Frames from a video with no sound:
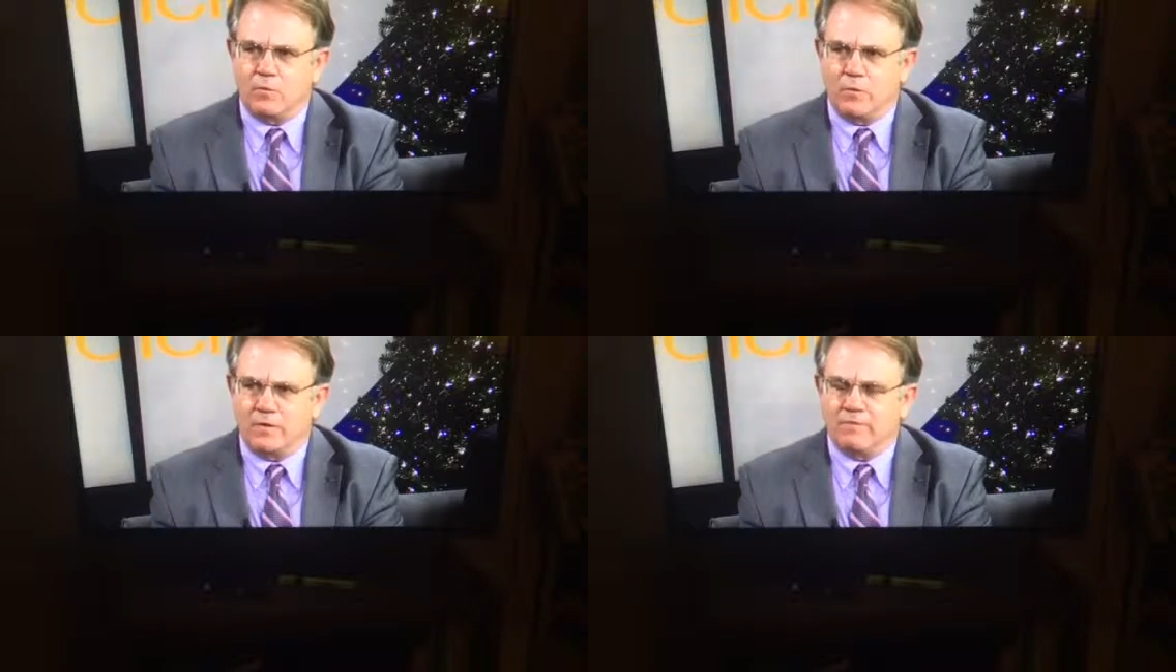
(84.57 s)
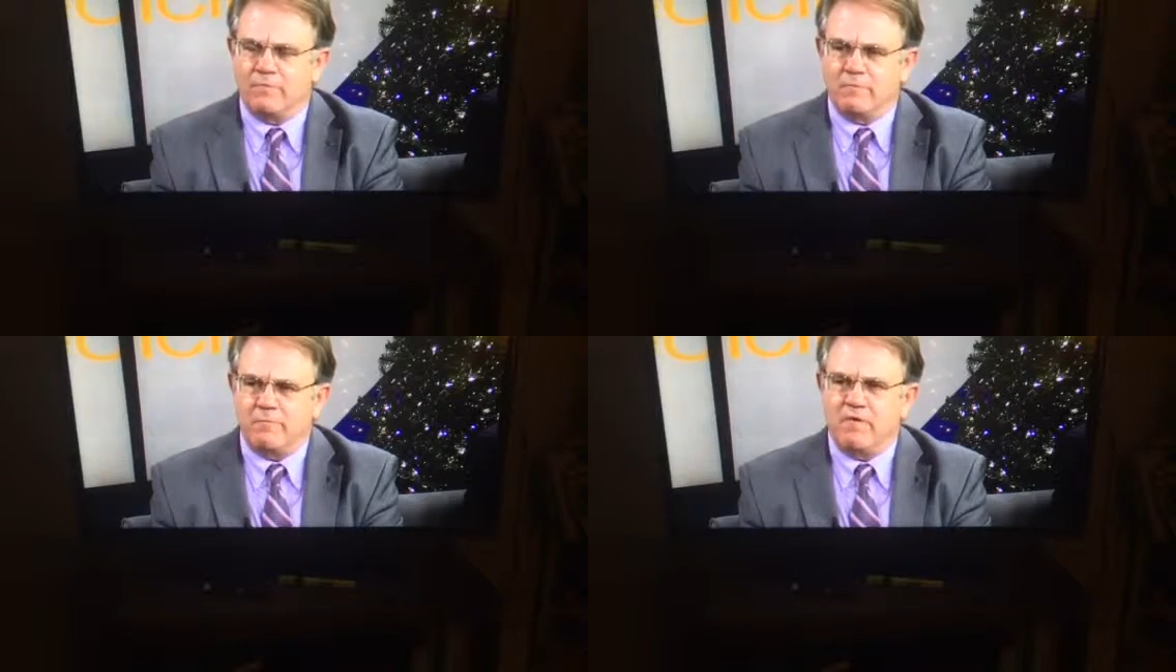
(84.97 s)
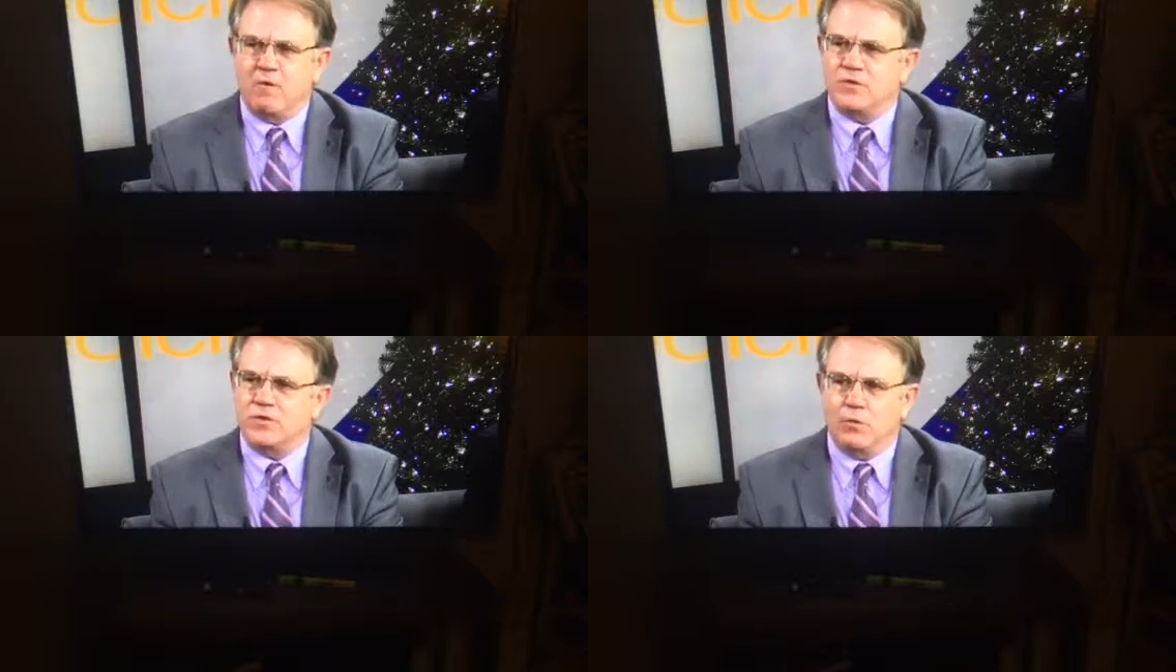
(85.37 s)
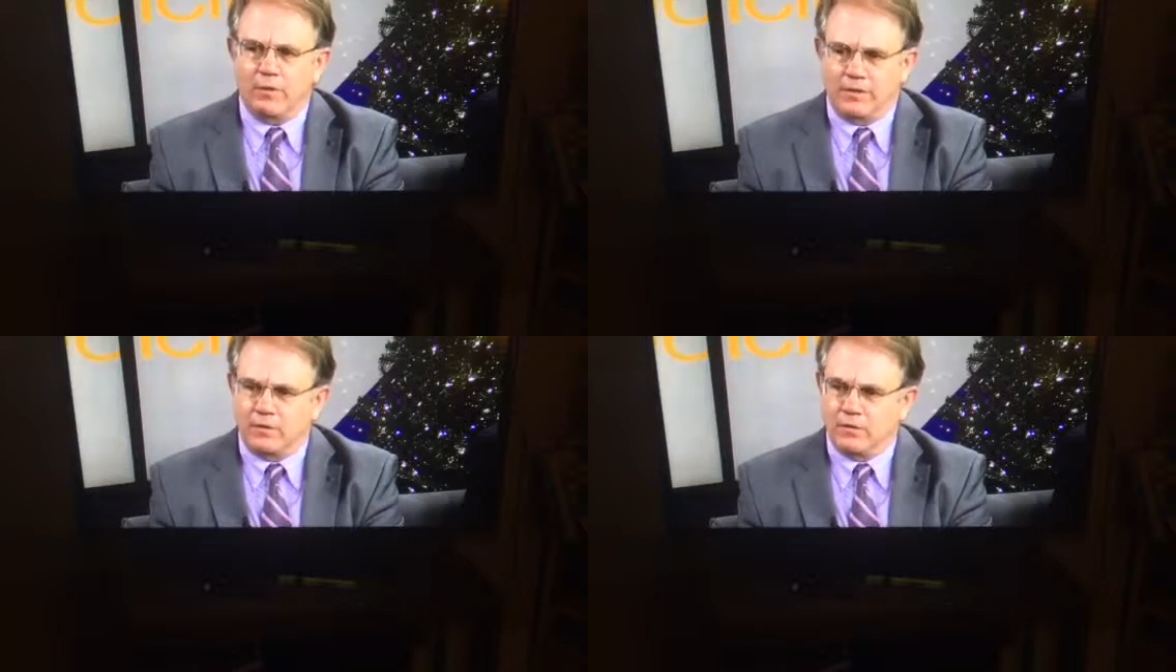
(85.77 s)
with folks who
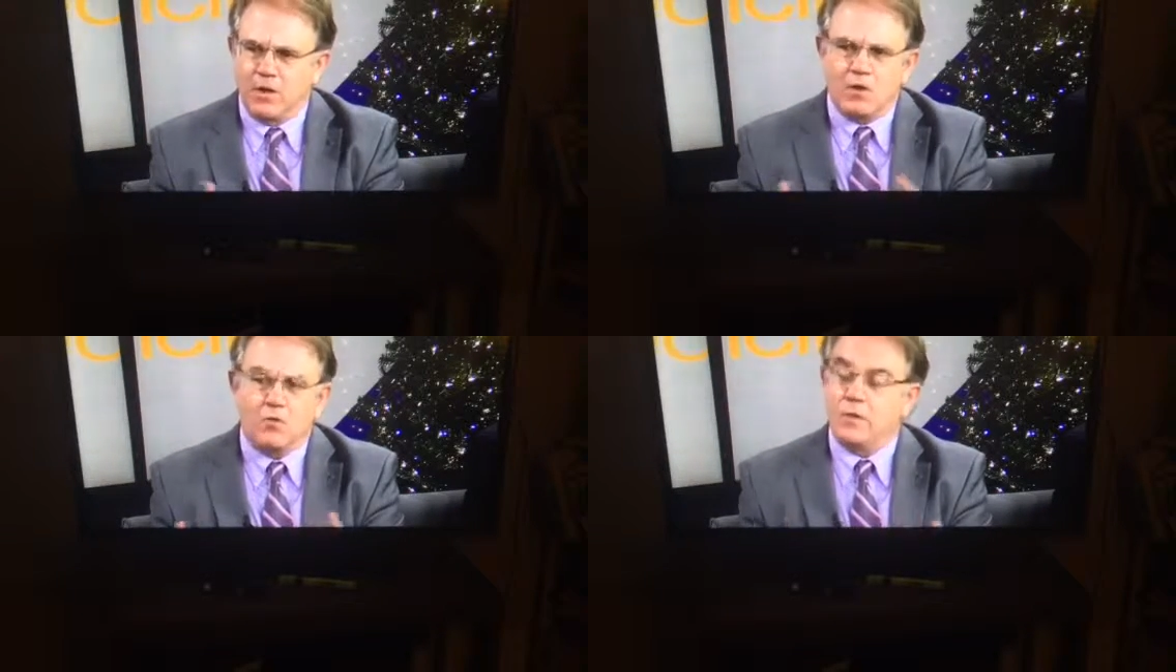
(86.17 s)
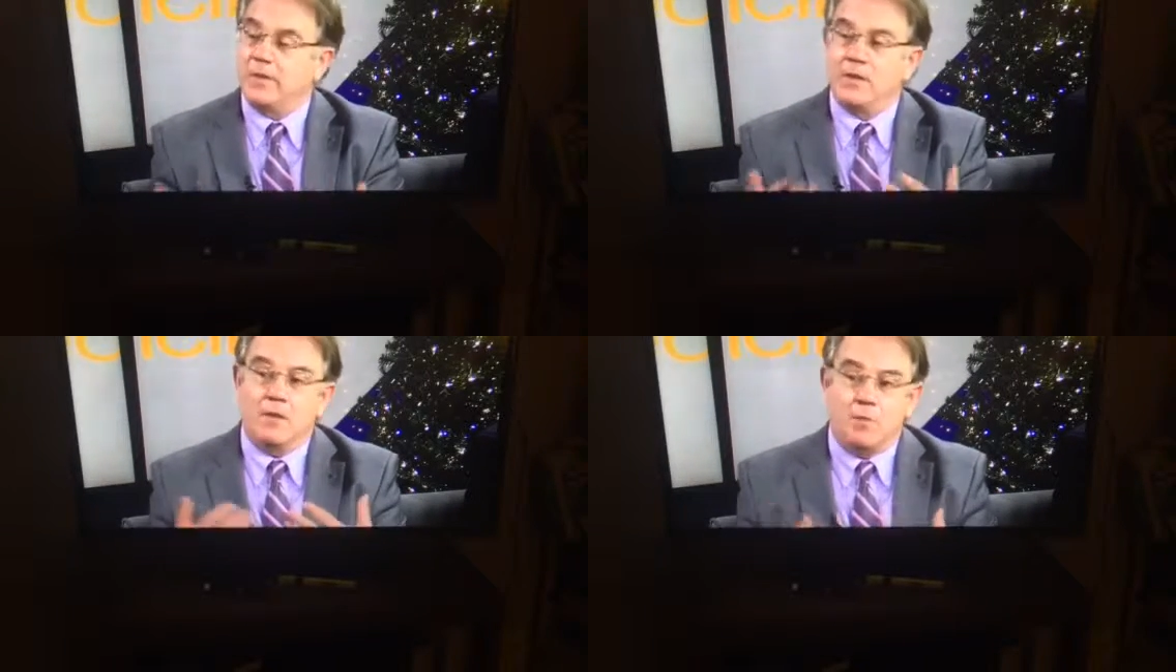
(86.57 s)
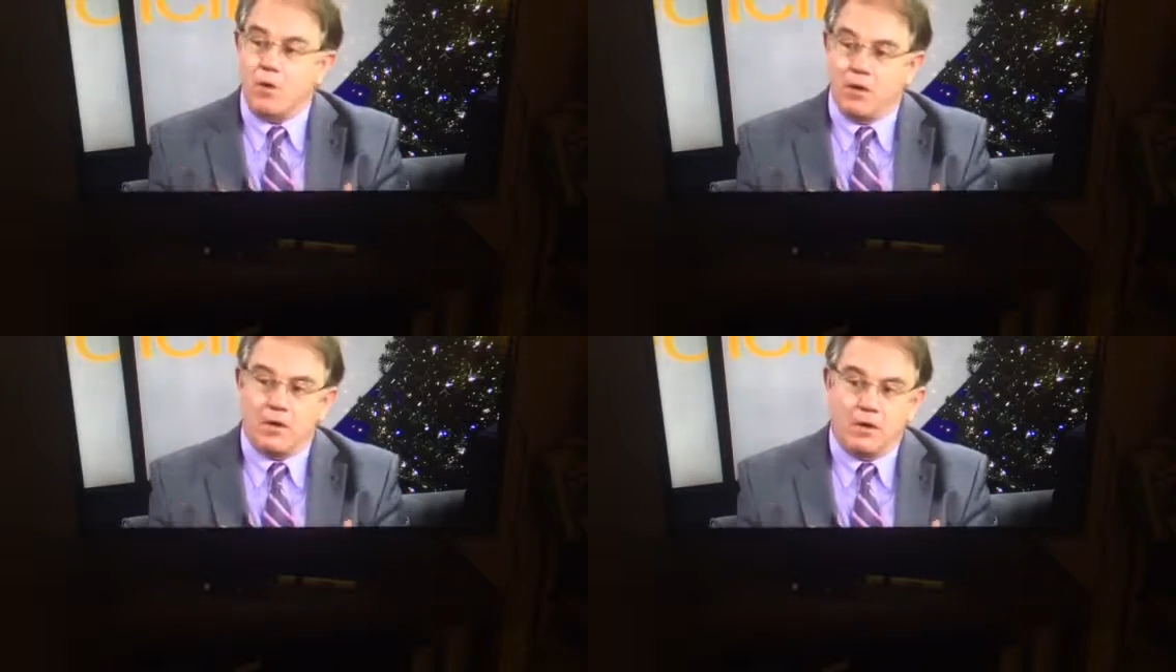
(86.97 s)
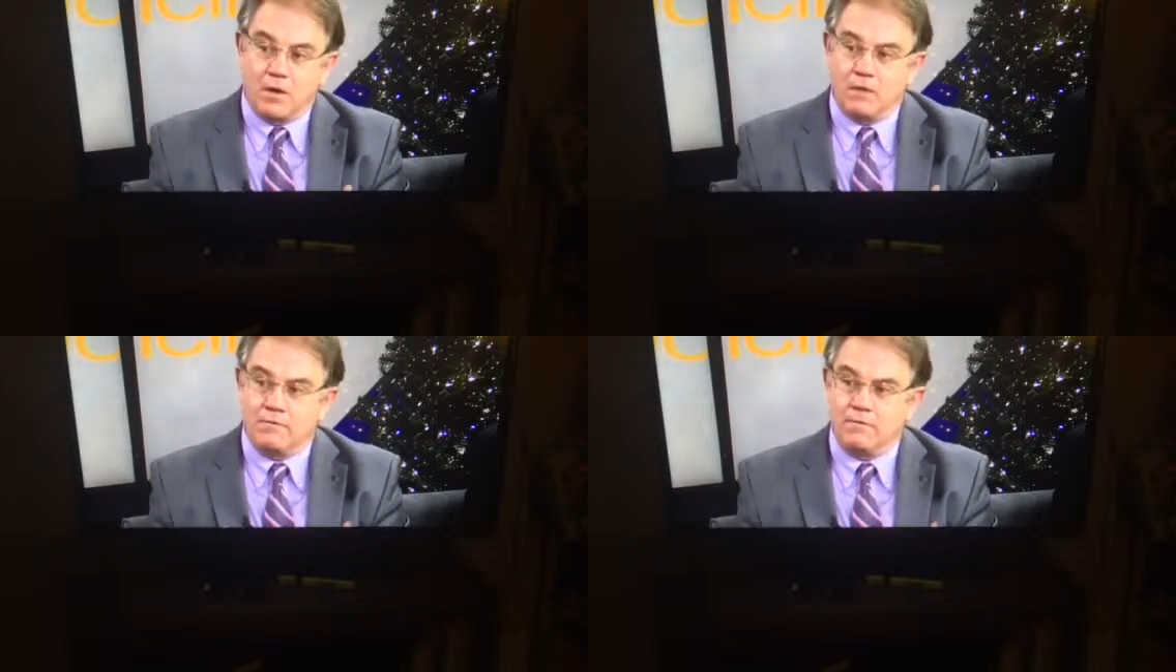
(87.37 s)
are either going to become part
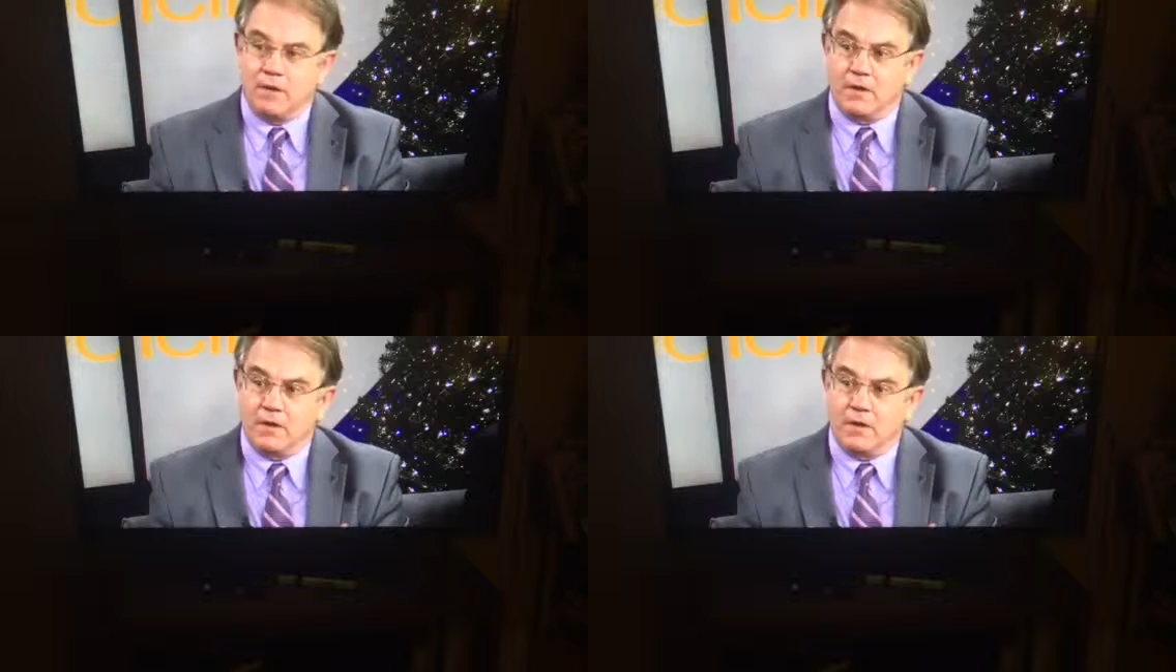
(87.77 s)
of